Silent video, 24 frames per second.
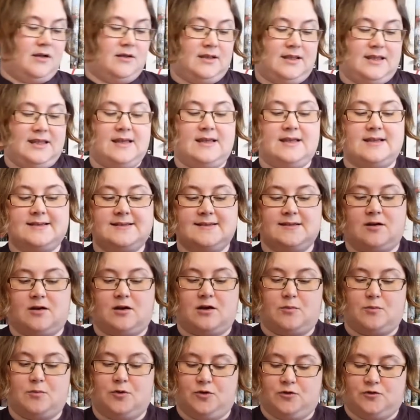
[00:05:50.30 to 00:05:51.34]
These are
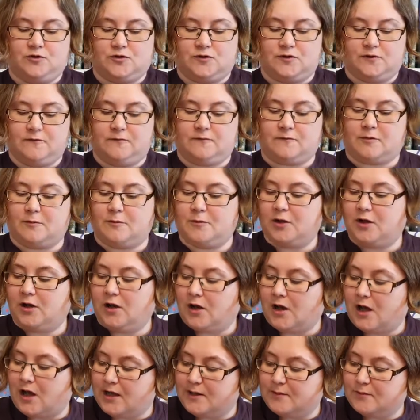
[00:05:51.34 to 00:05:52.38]
books from the
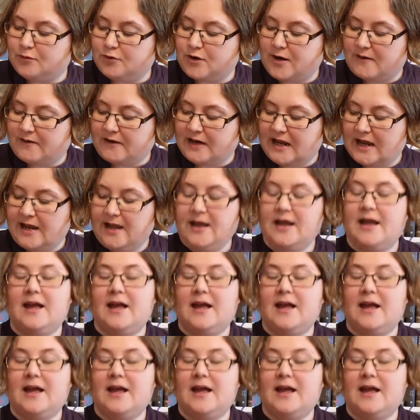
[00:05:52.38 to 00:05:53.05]
library.